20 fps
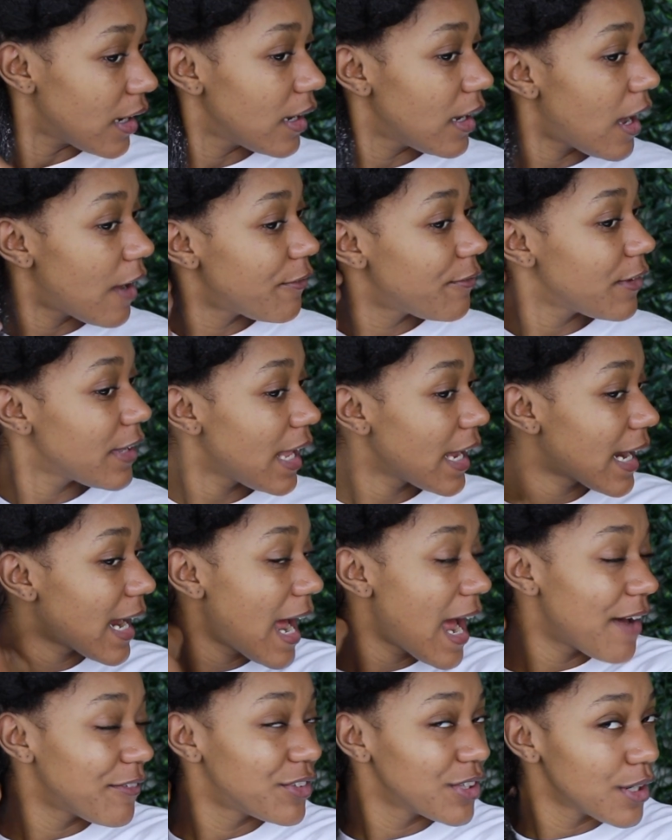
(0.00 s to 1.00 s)
I feel like I
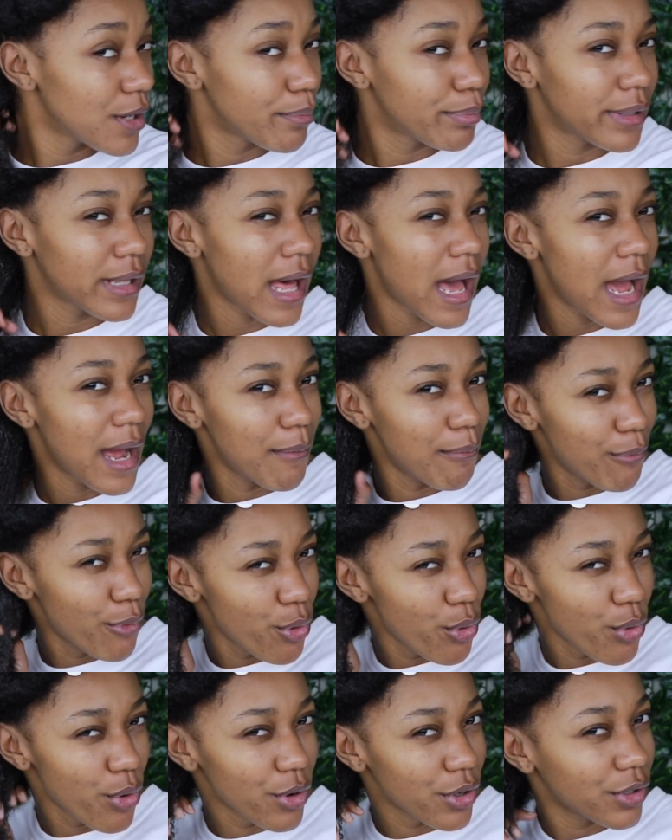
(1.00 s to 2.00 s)
have to apply
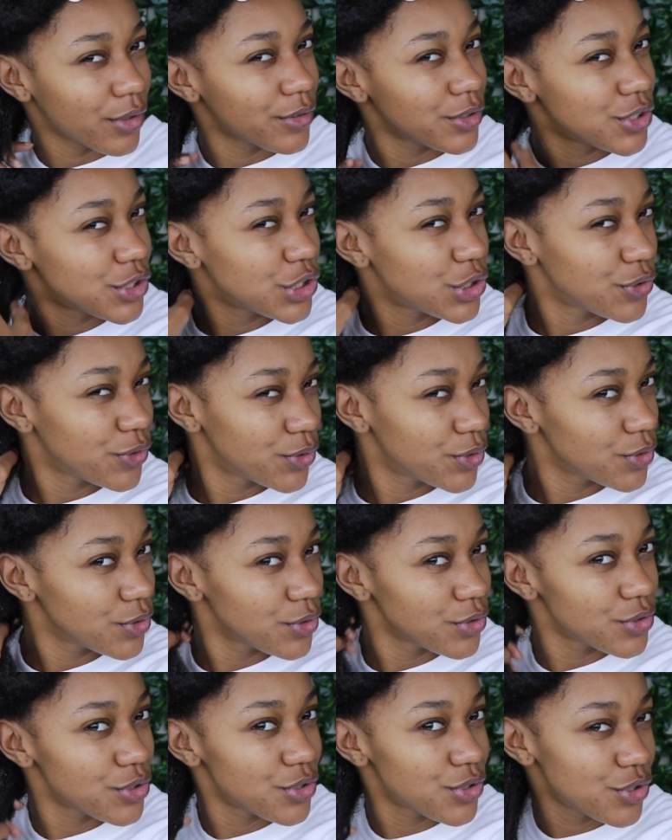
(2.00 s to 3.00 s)
more
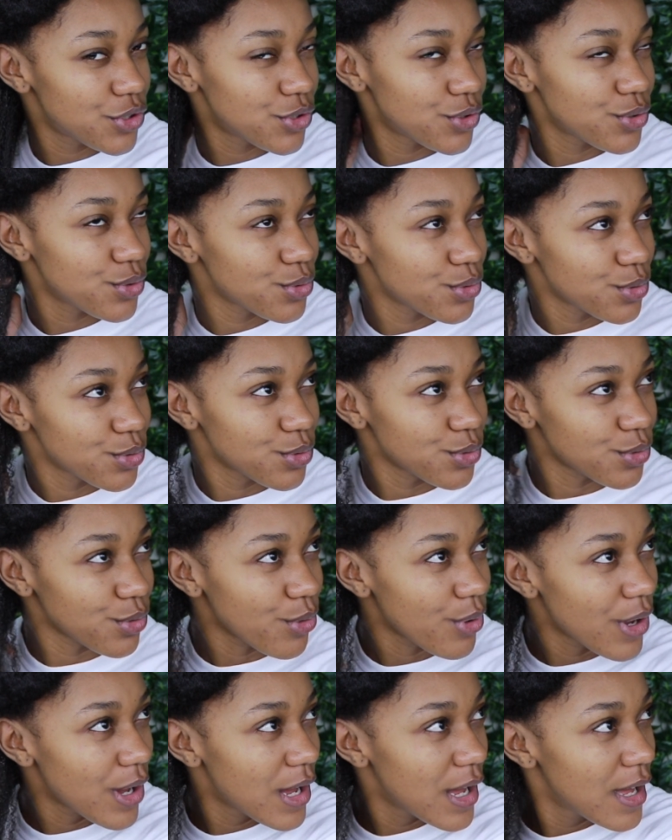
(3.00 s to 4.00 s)
to
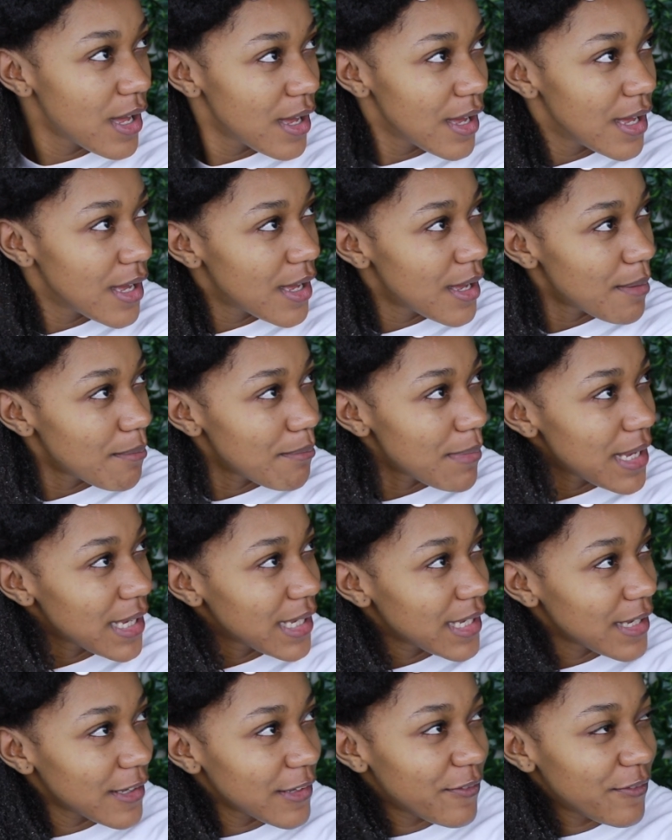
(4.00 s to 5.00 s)

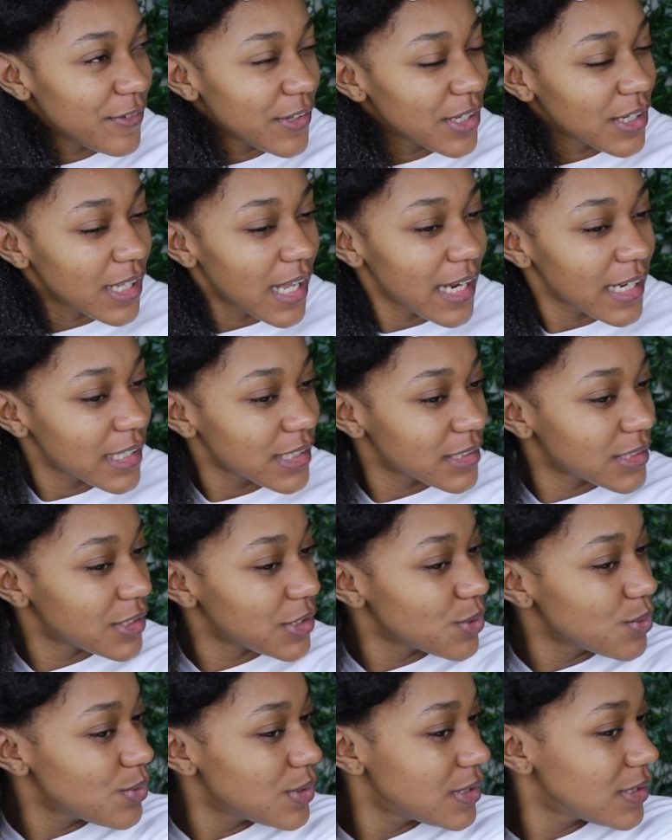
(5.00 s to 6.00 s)
make it feel like it's
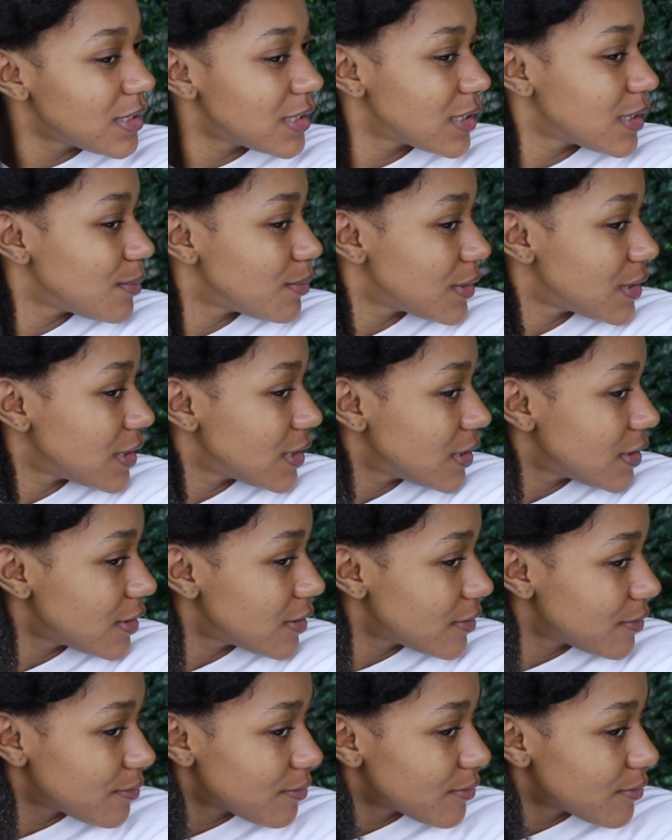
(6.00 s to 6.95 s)
doing something.